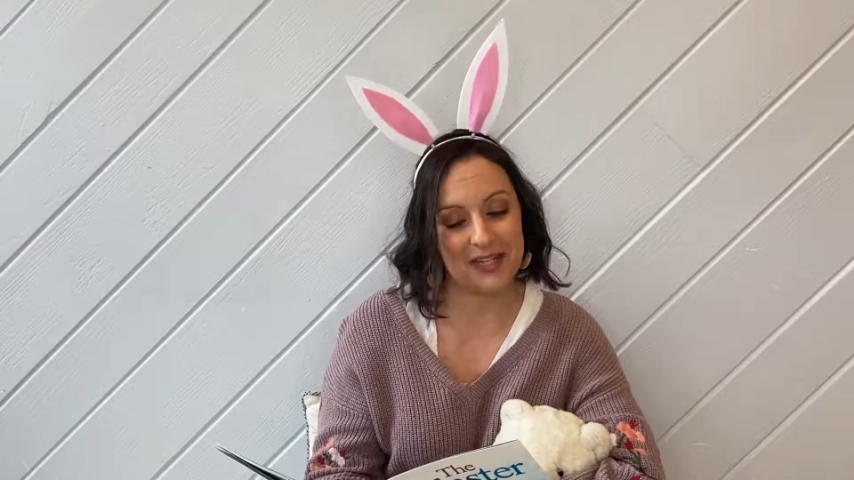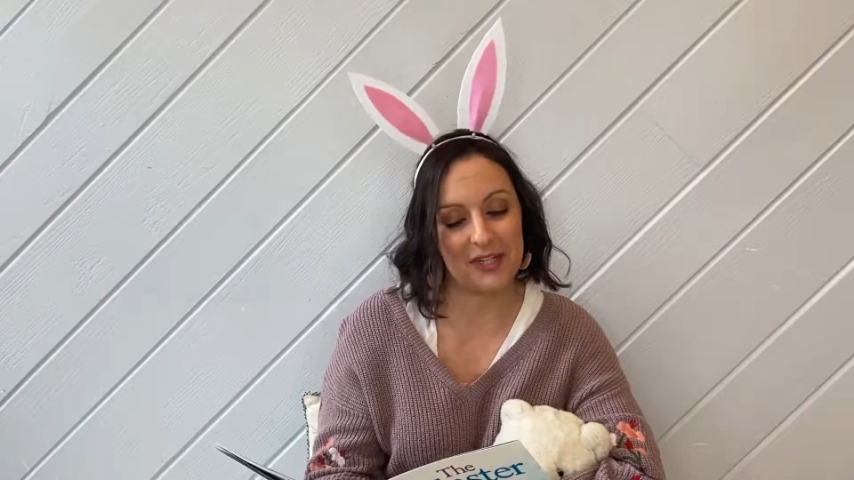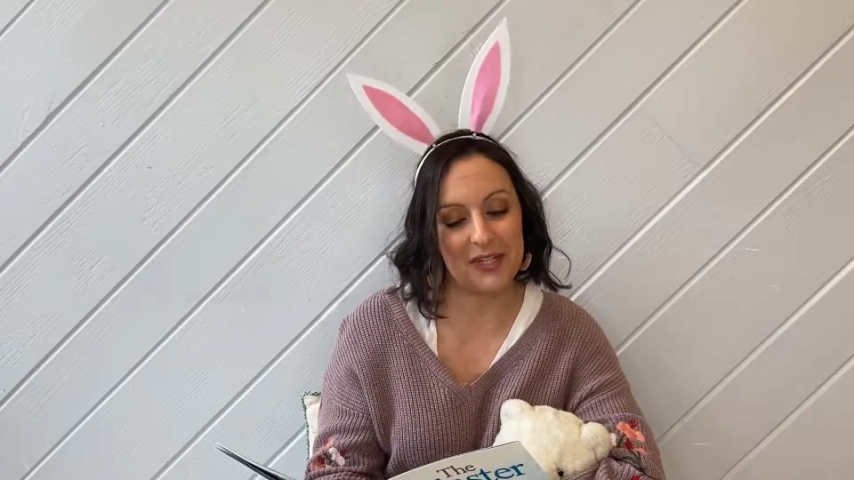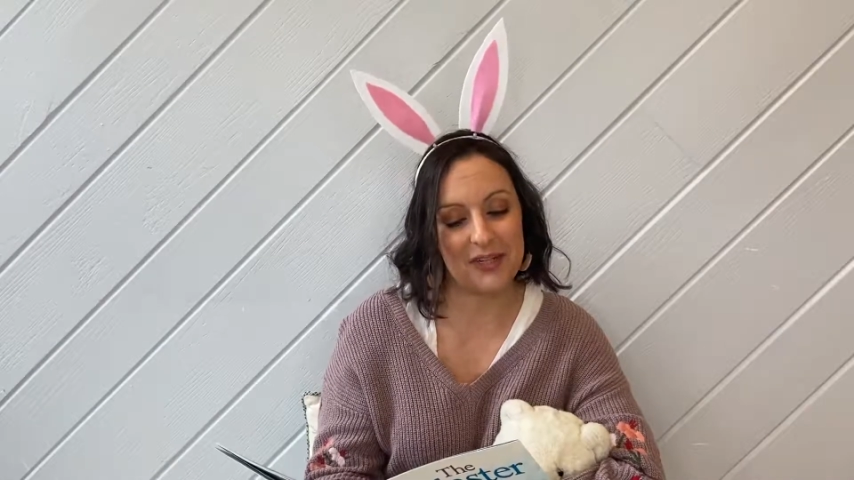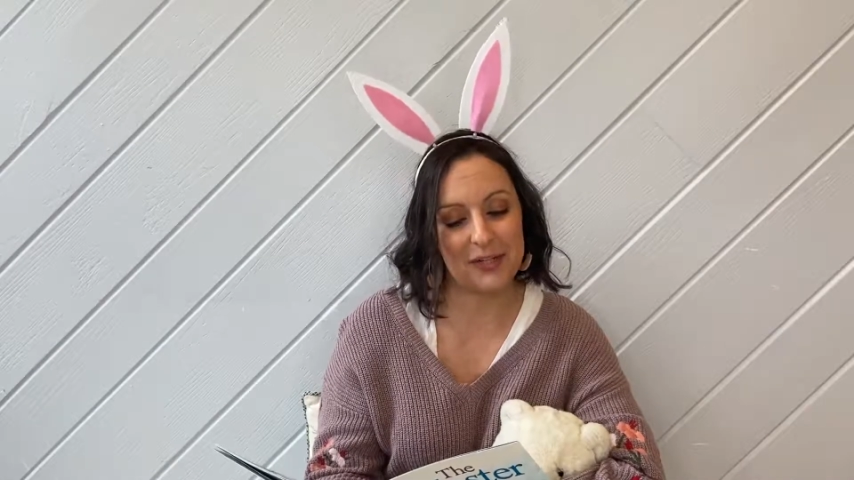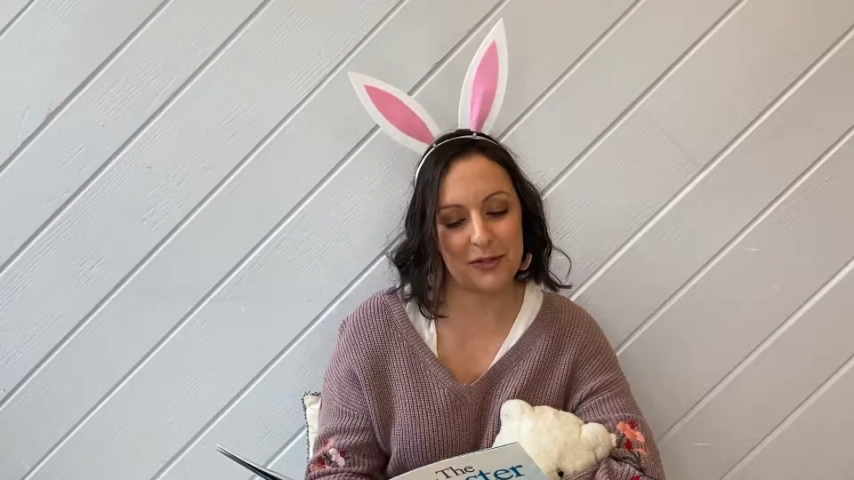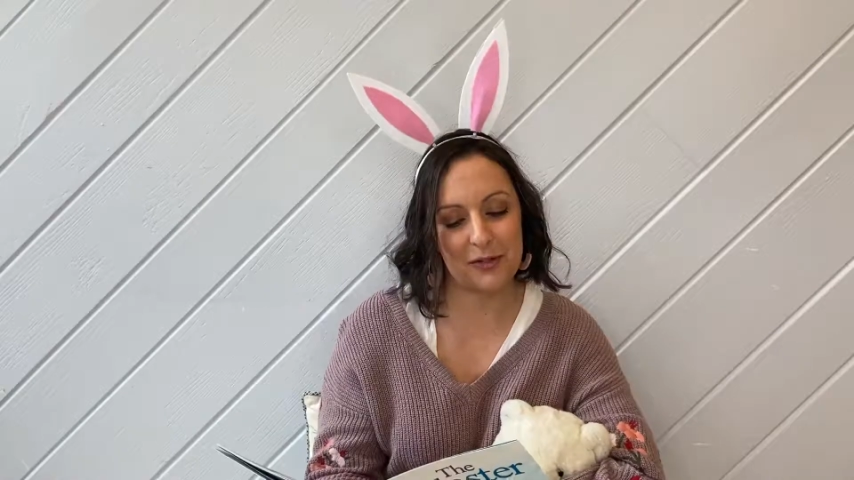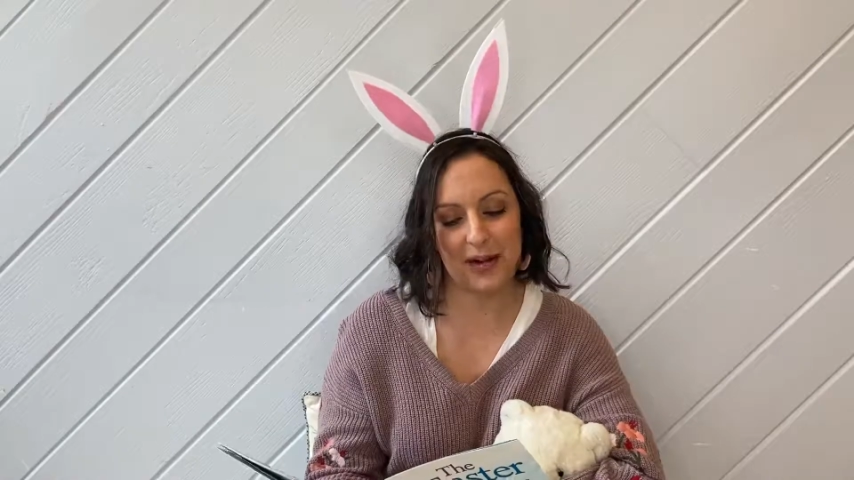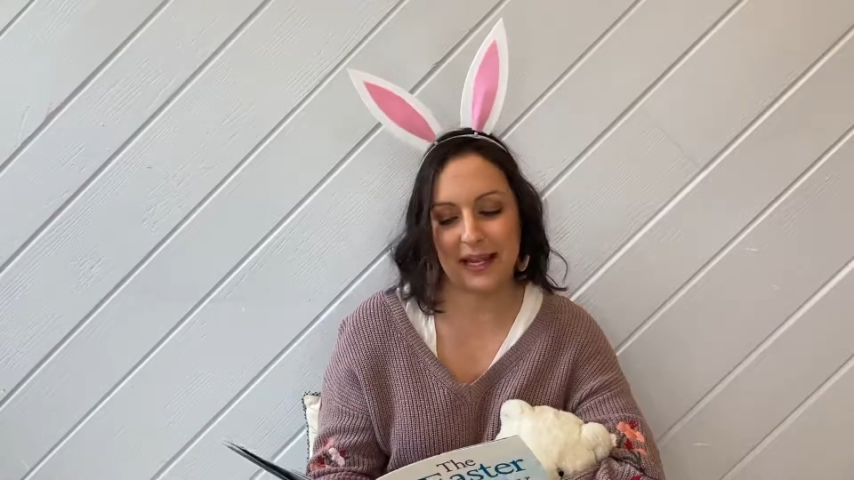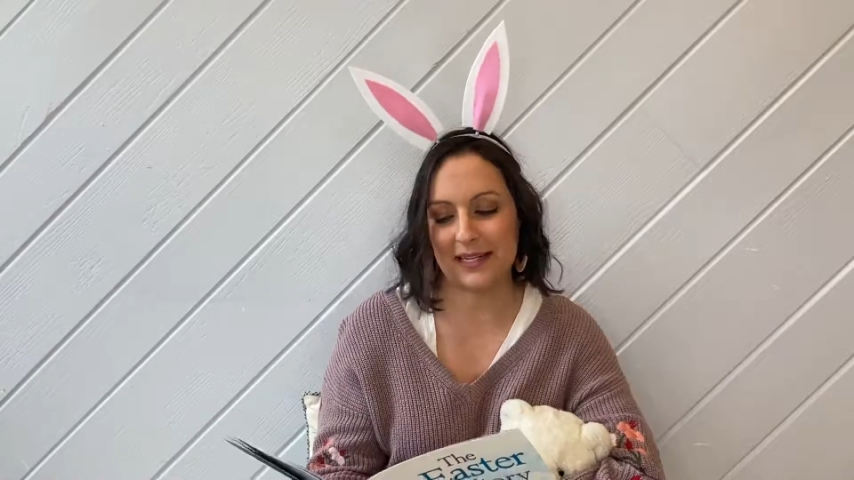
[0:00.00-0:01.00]
Jesus
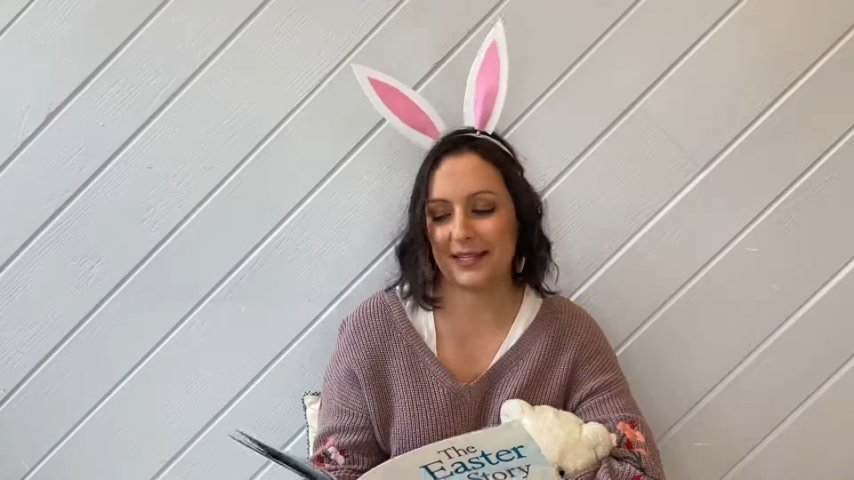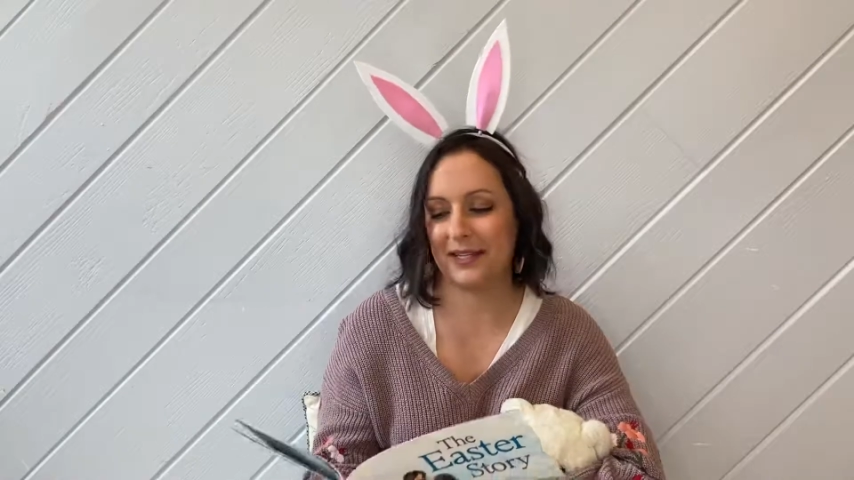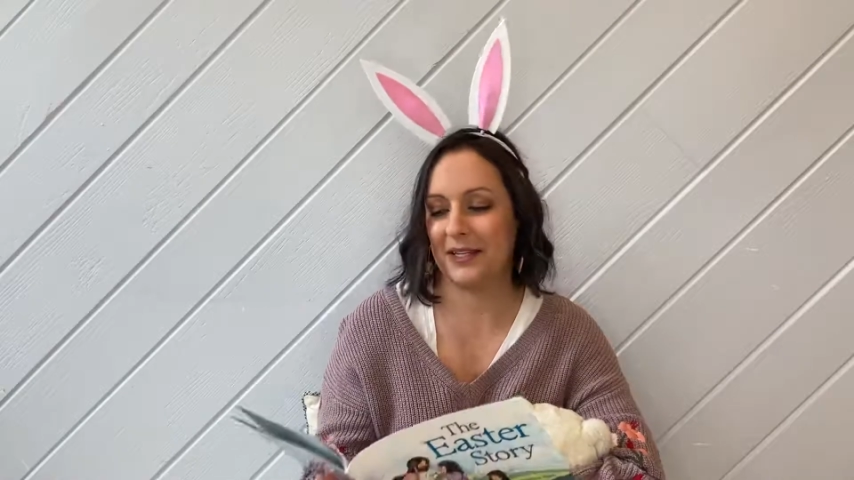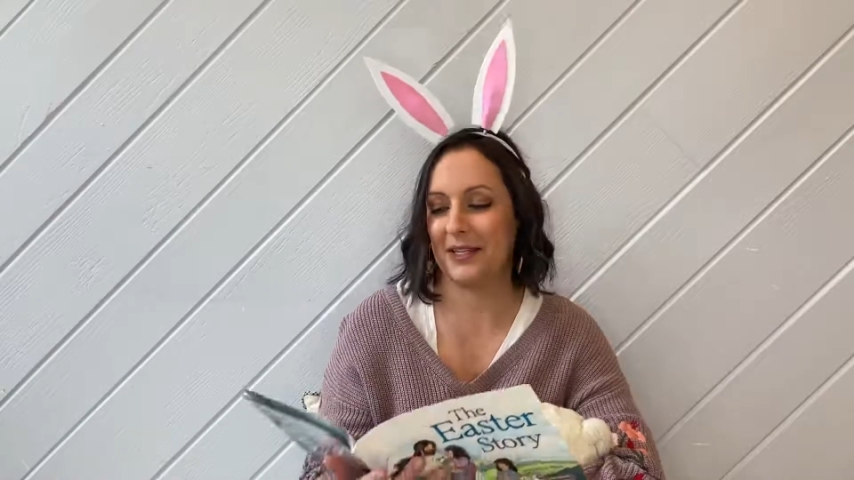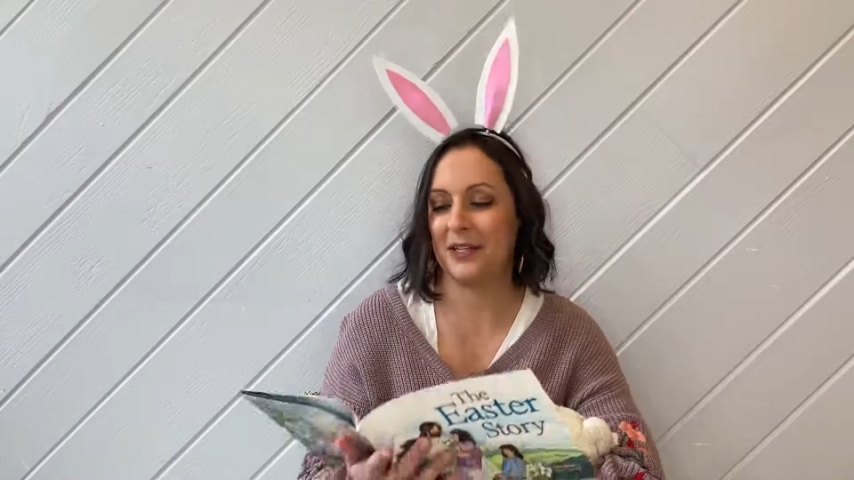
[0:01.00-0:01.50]
Christ,